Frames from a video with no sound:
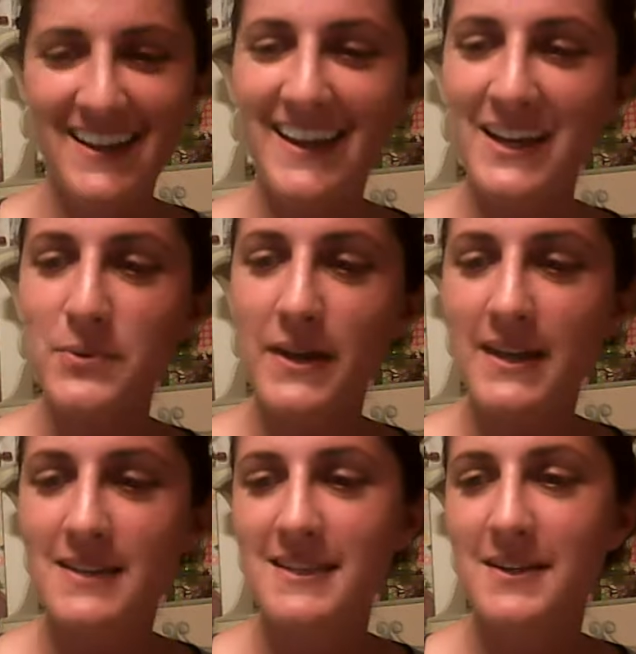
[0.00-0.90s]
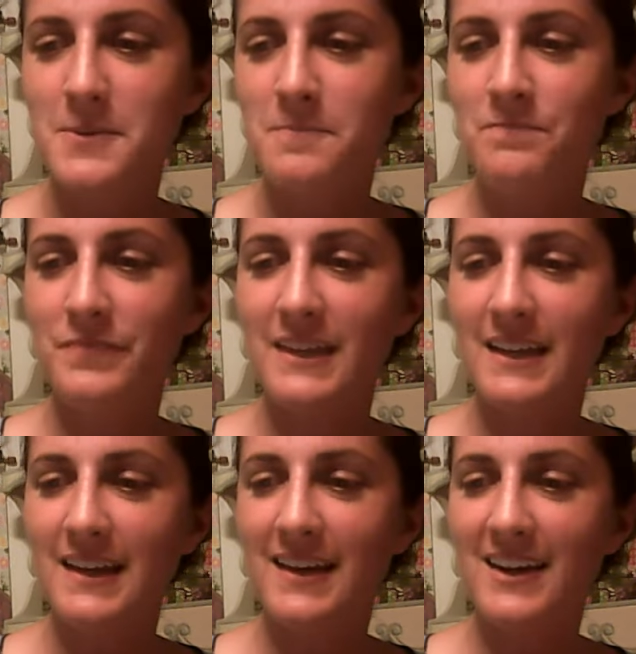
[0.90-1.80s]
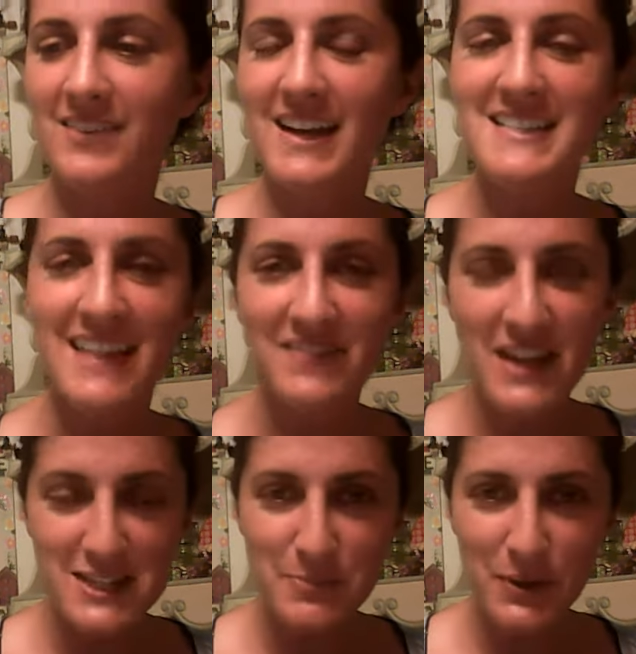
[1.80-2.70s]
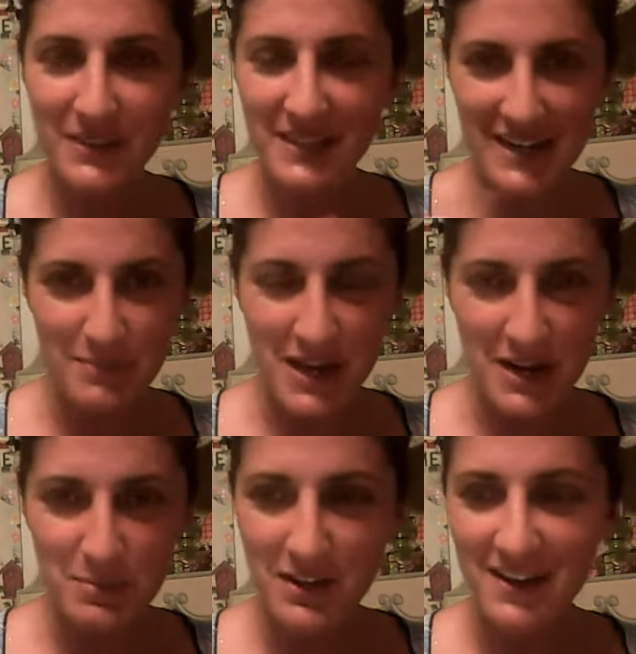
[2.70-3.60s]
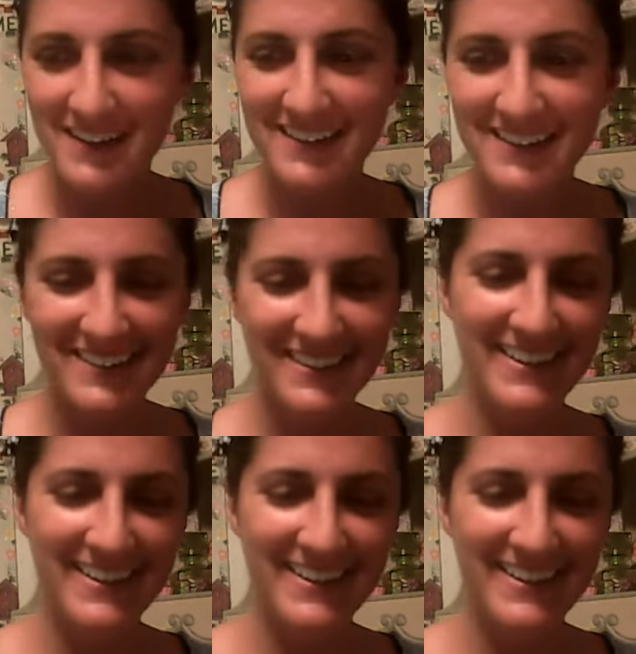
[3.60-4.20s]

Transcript: anyways, um, I said I'm not spoiled and I'm not a blonde.